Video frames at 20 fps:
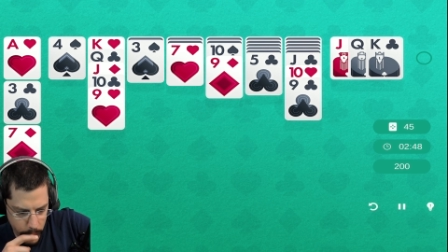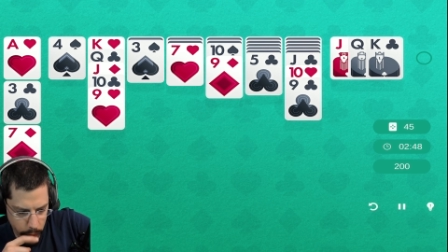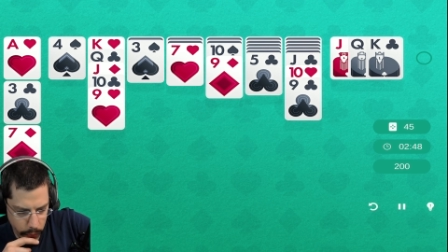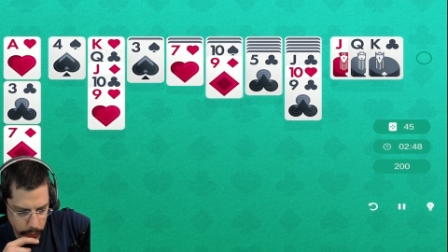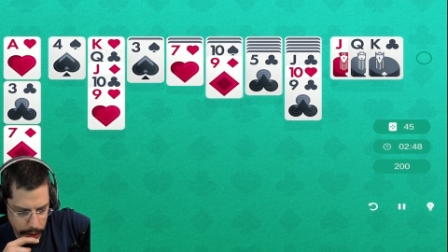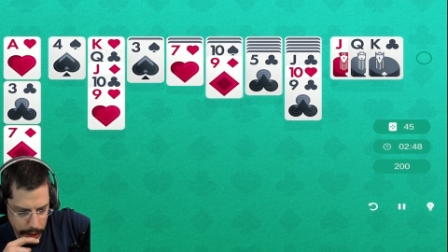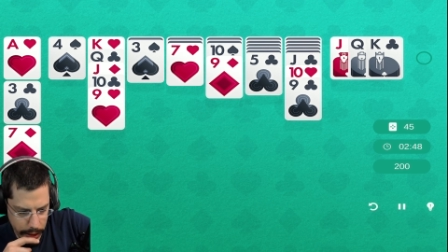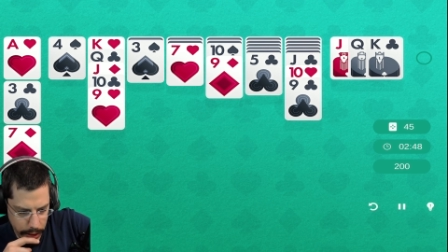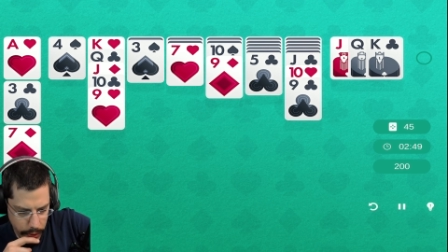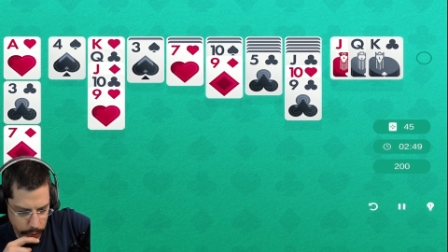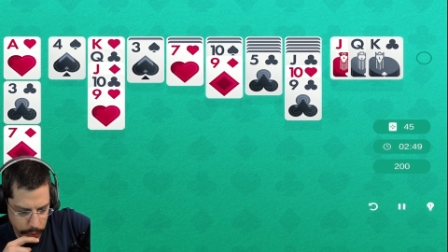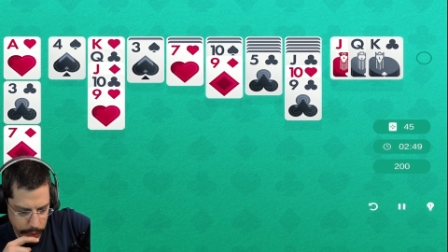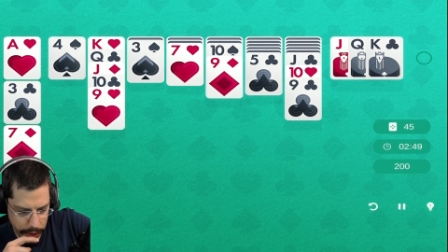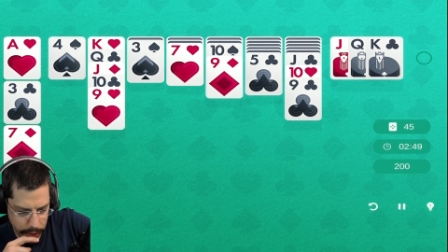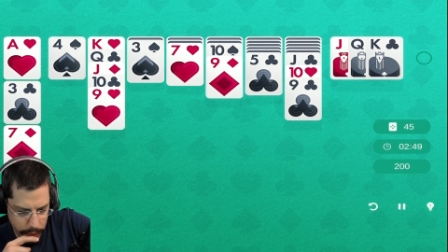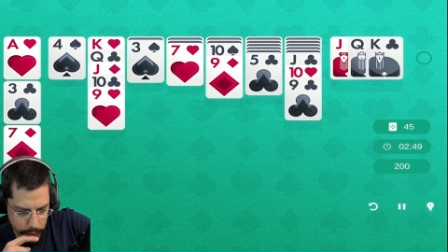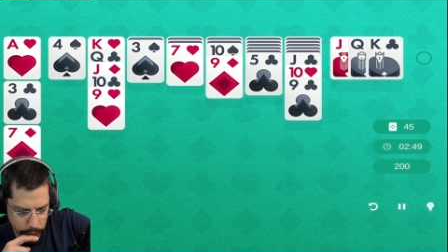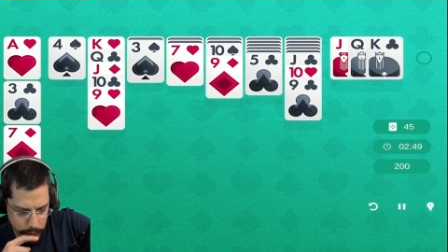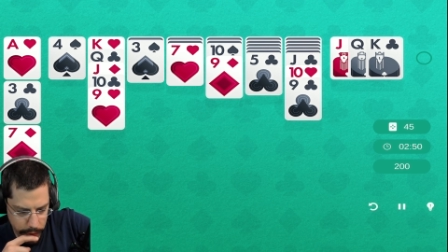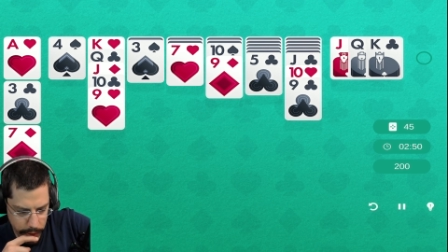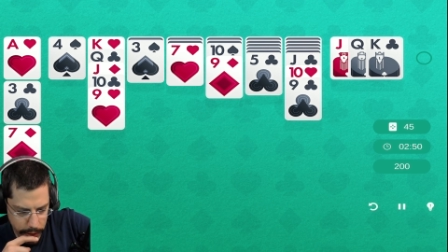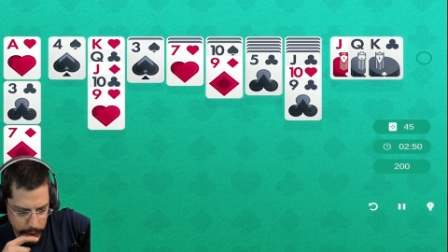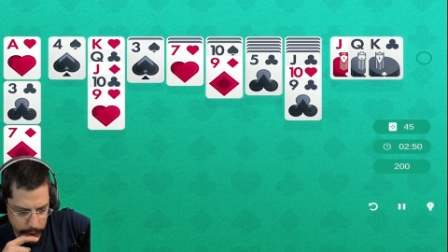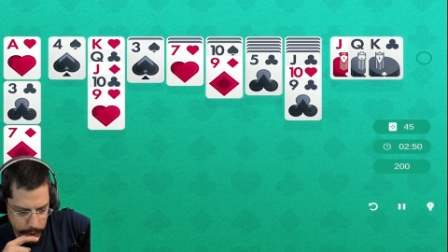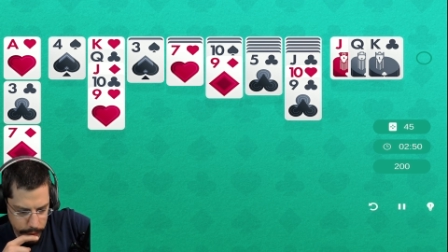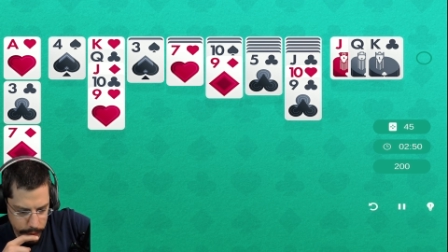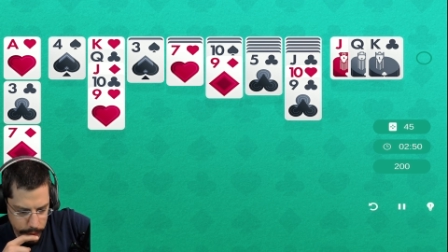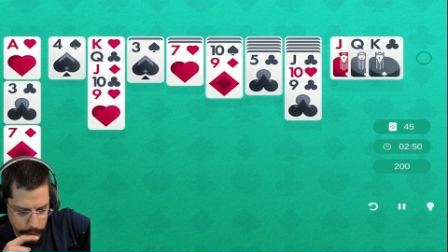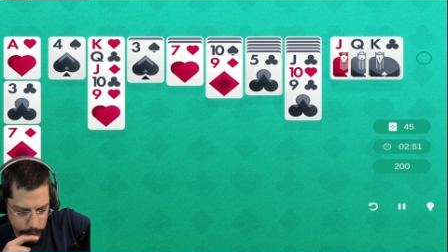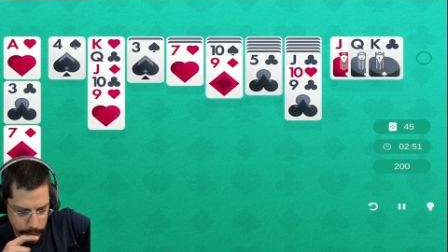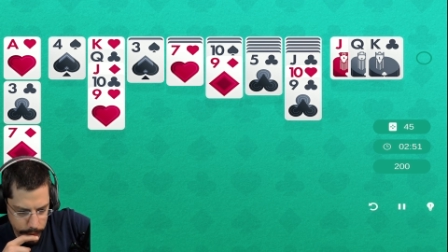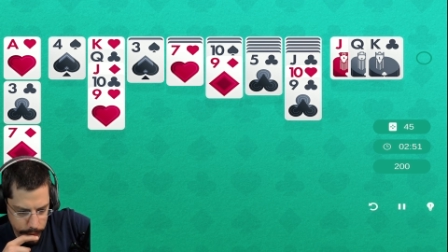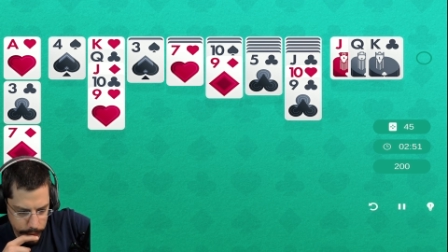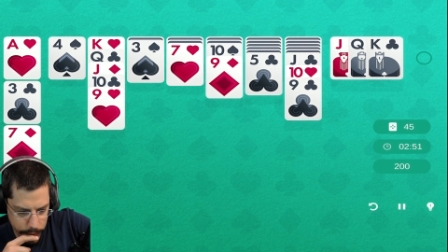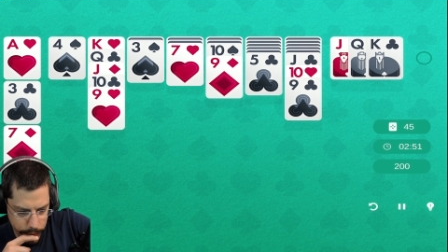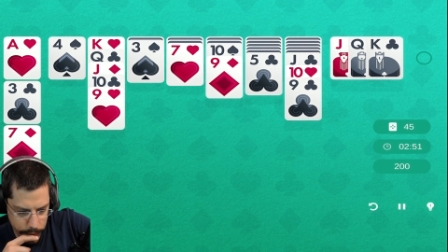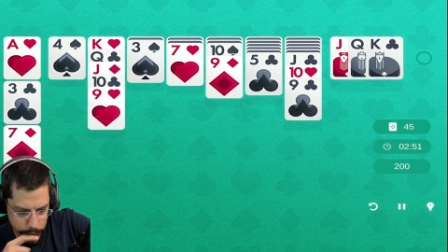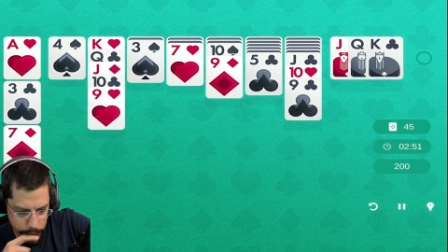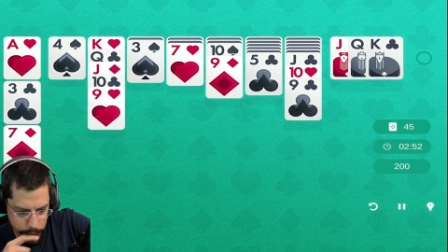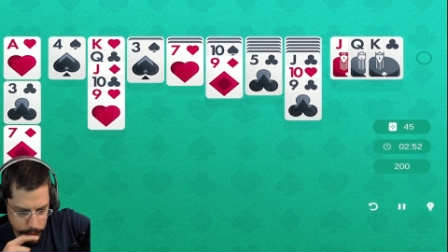We need a red 5.
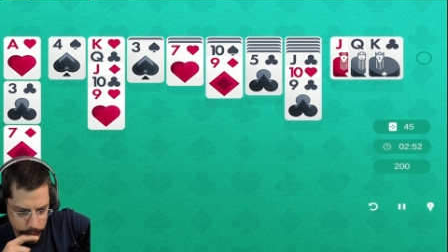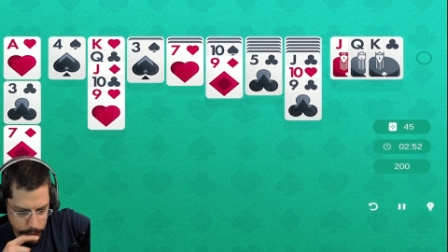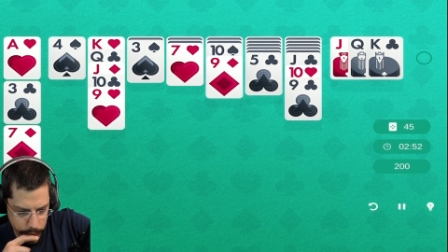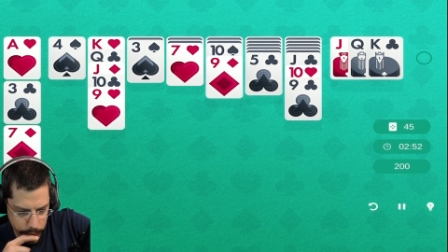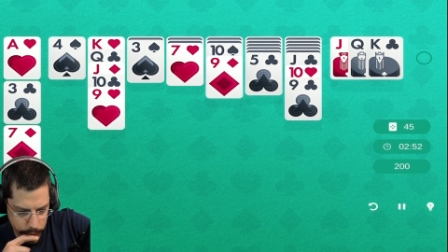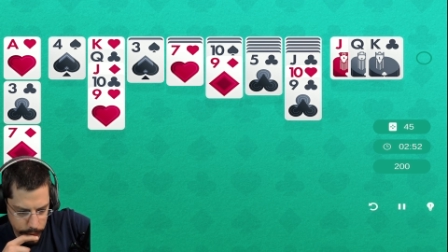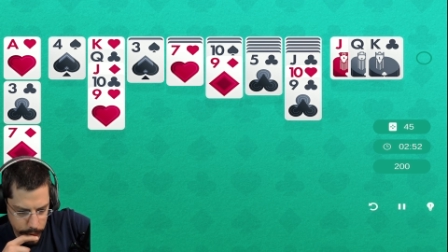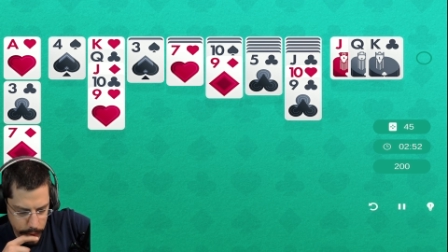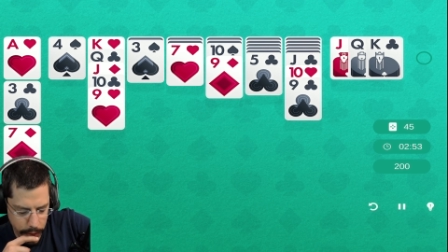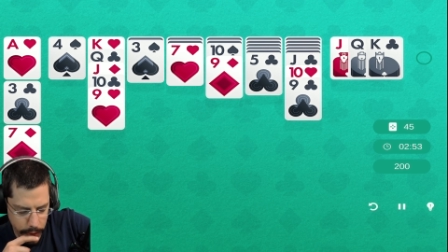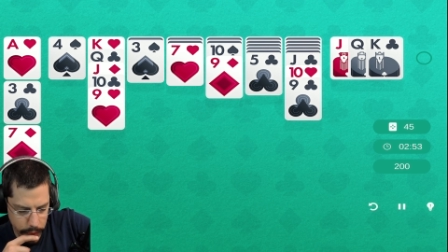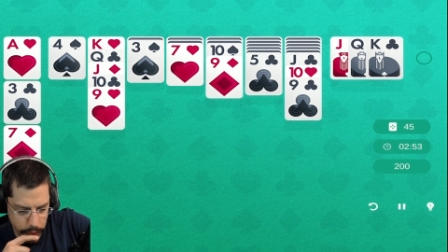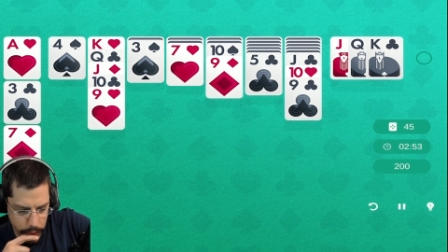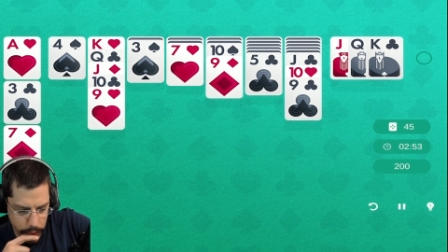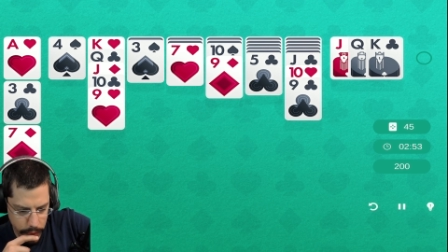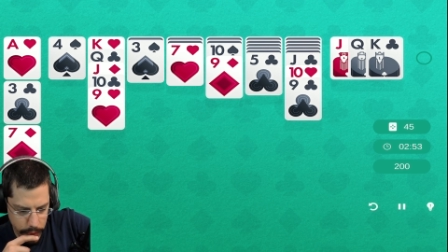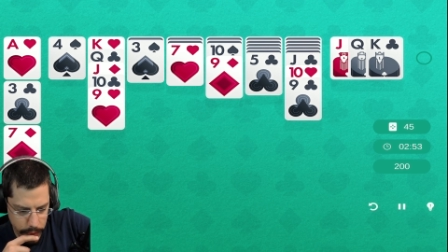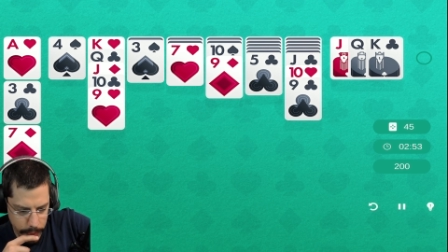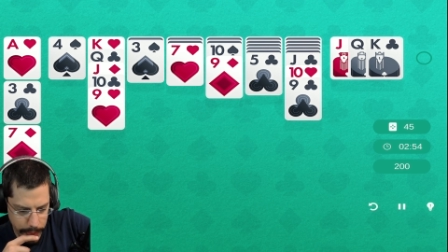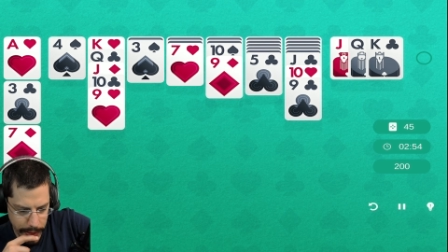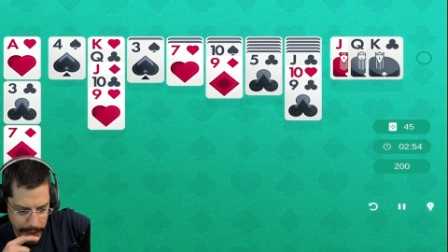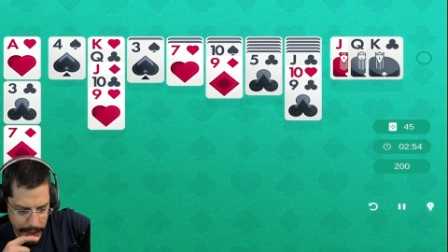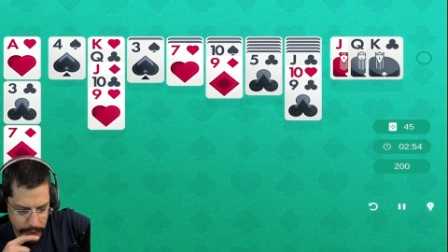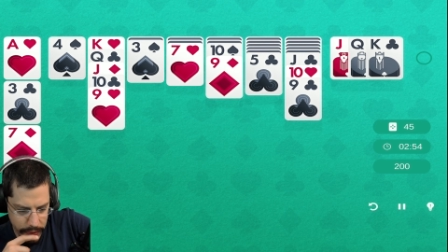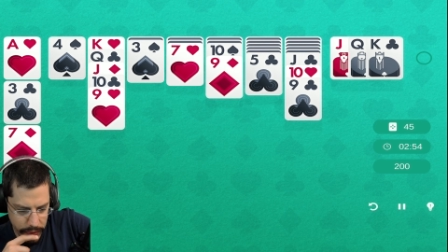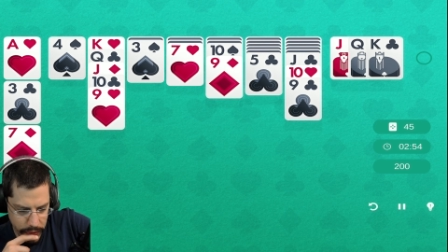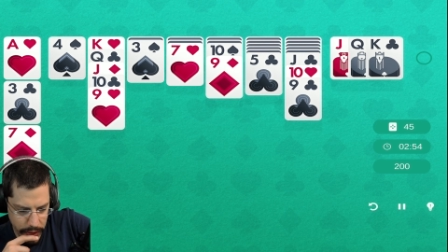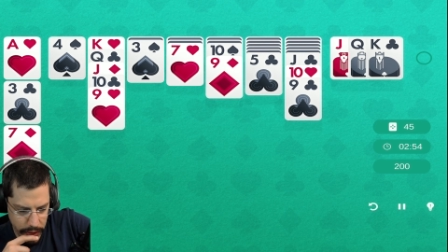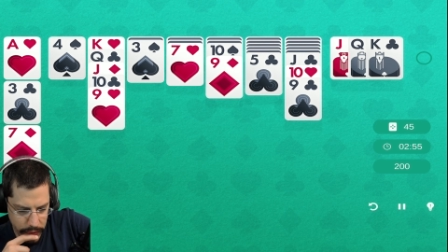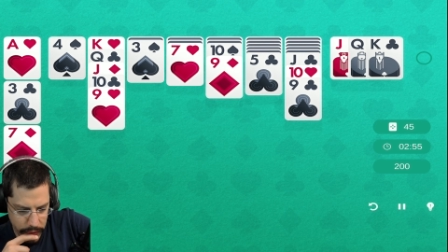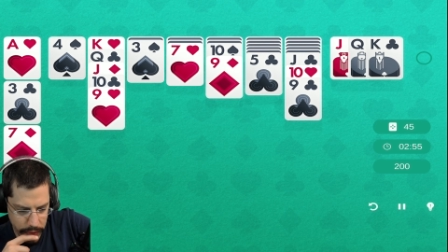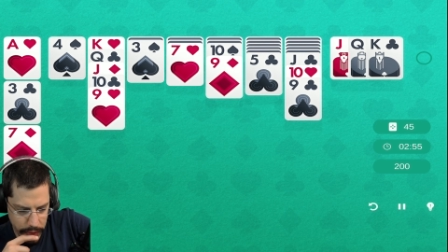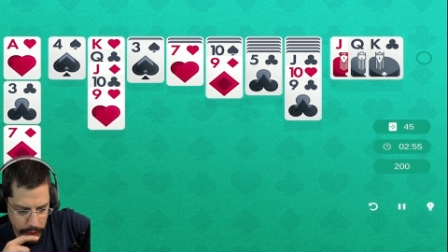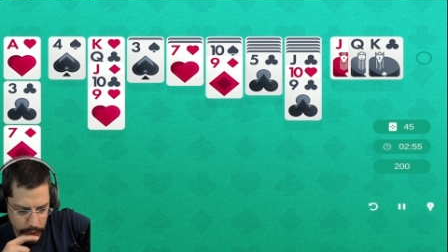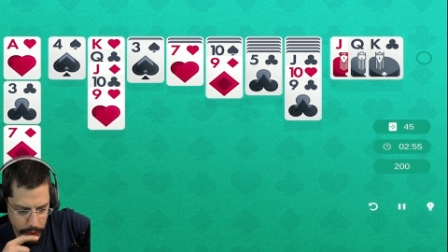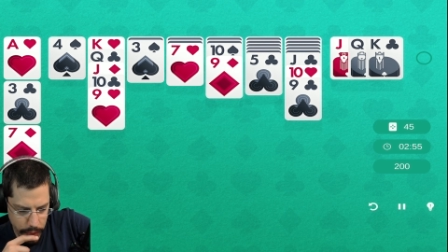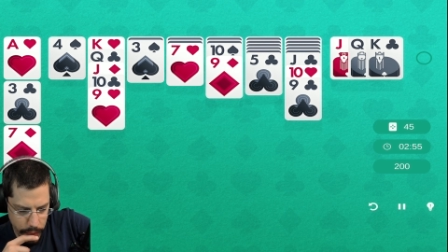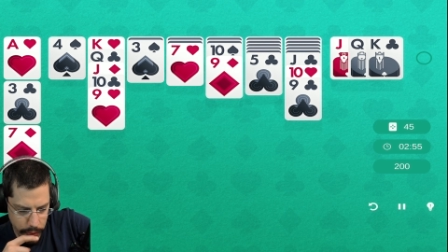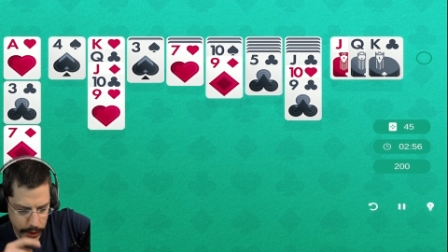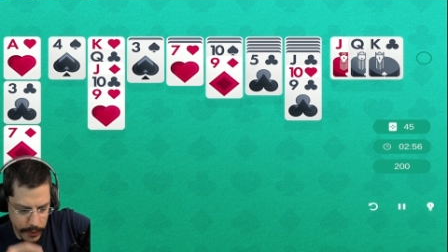So a black 6 and
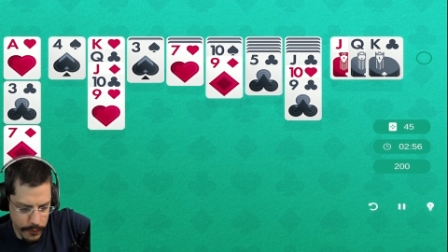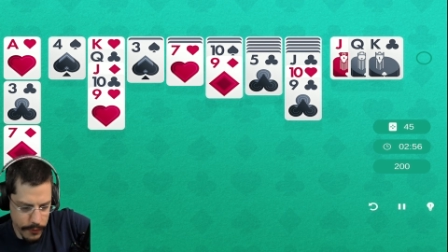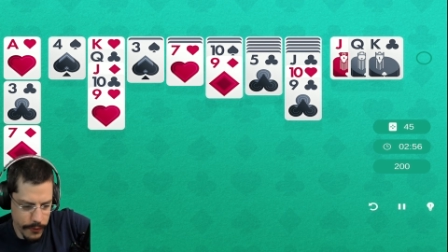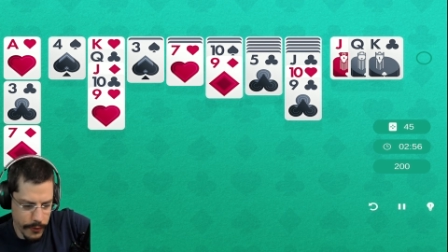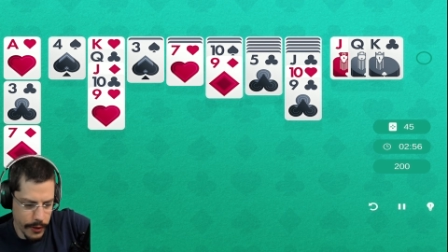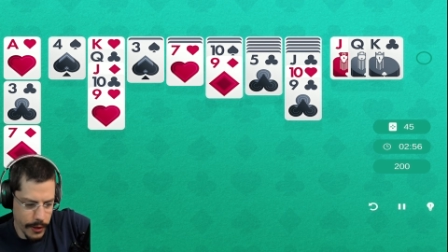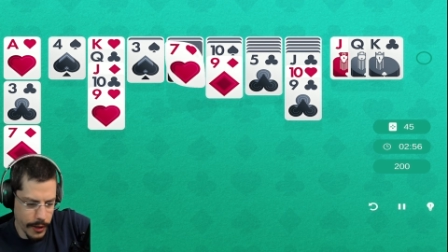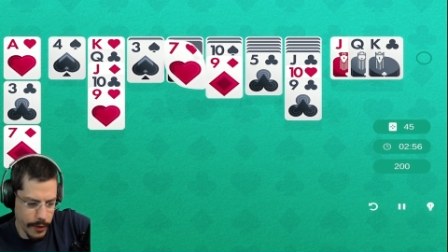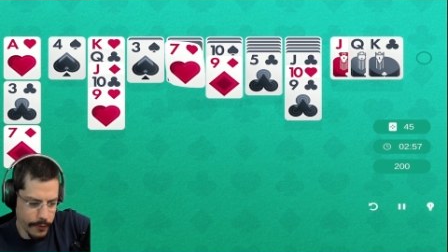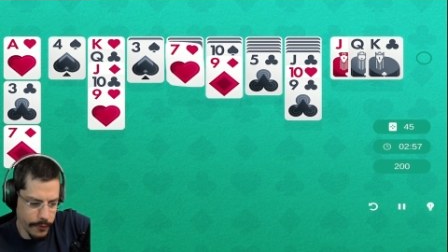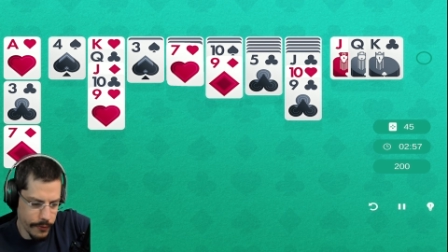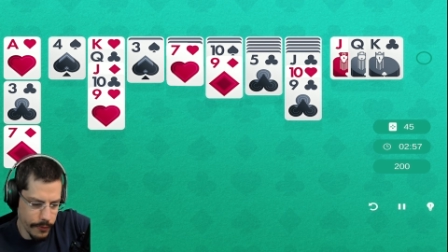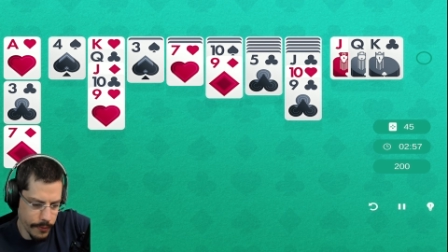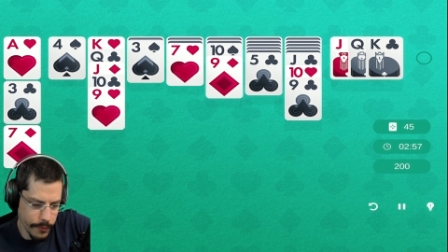then a red 5.